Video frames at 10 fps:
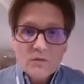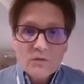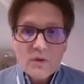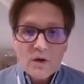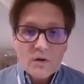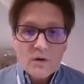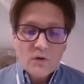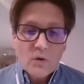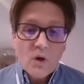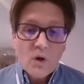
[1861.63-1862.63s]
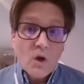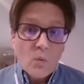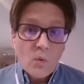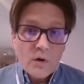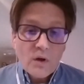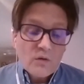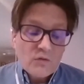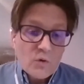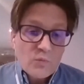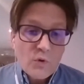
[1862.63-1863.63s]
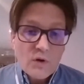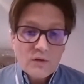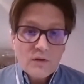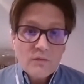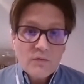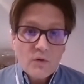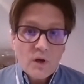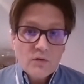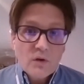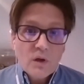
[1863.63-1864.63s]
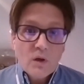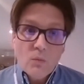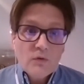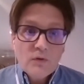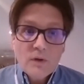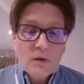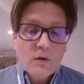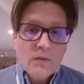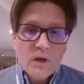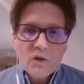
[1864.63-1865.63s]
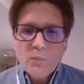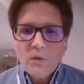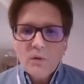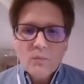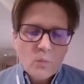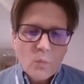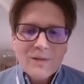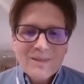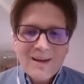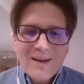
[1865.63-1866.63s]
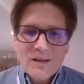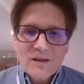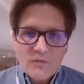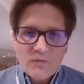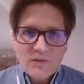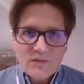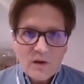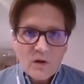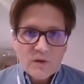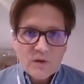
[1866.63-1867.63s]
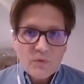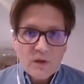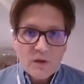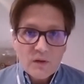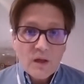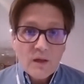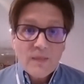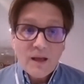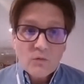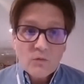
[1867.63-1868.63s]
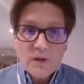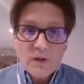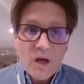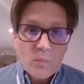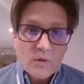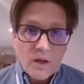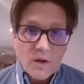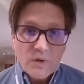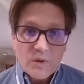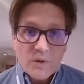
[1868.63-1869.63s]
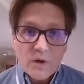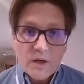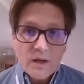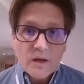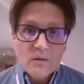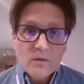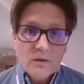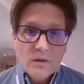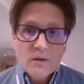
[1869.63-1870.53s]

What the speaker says: transferred there. So as far as productivity for us, we're seeing good things, but we're lucky enough to sell something that can really help a lot of people right now.